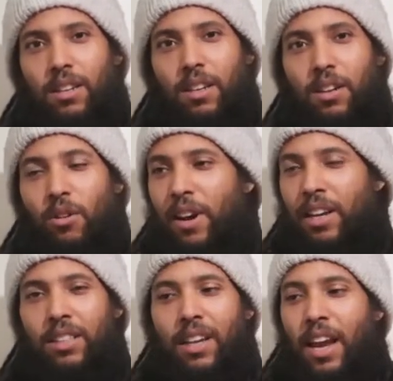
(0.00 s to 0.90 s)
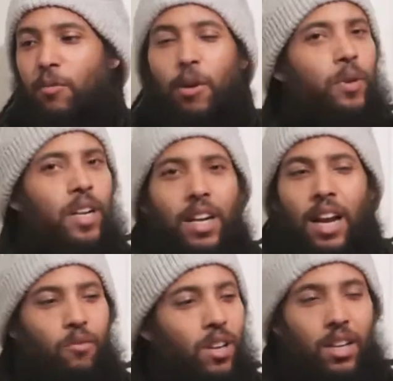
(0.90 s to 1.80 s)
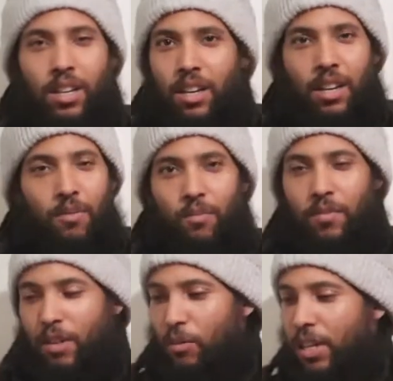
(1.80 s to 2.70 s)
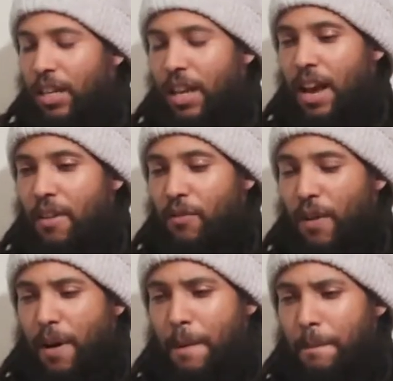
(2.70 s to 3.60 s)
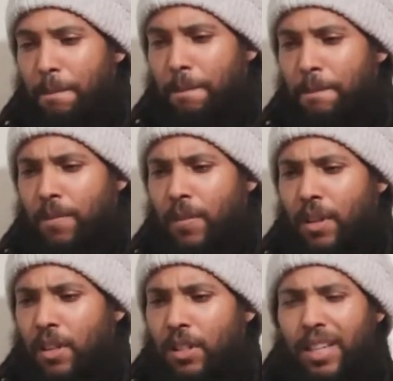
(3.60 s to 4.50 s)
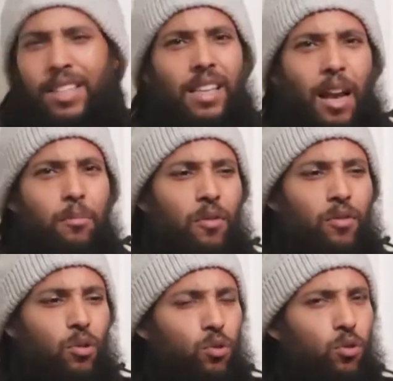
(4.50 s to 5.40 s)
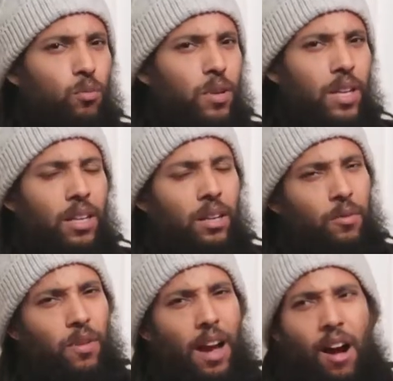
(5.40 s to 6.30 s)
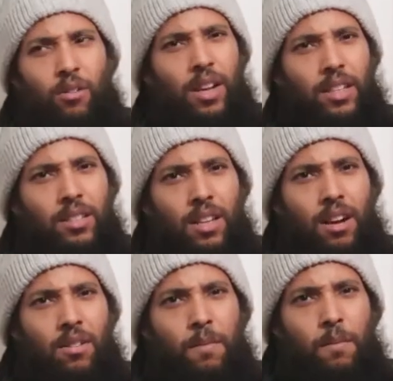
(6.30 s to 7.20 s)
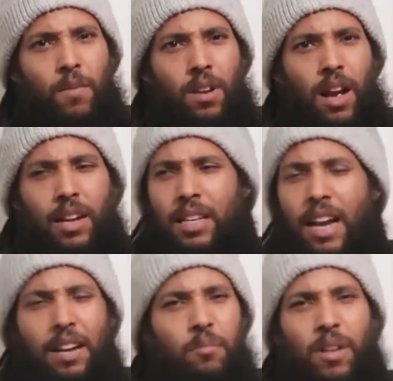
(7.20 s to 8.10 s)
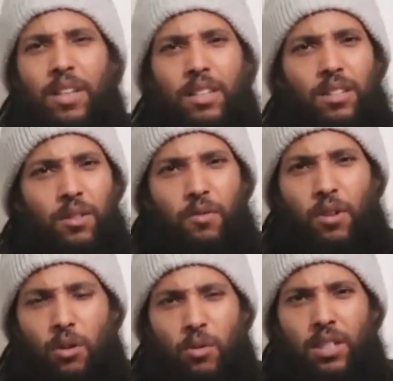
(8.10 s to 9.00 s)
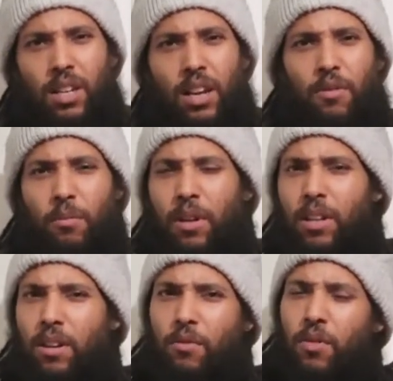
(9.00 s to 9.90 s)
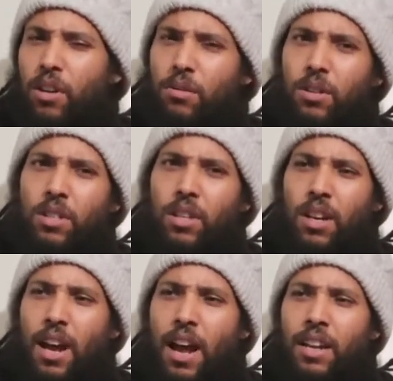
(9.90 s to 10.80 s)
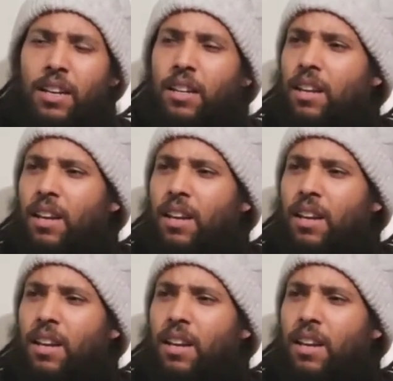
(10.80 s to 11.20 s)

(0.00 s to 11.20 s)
You know, in a time where we didn't have the internet, we didn't have this type of social media outlets now, and he had millions of followers, 11 million followers. And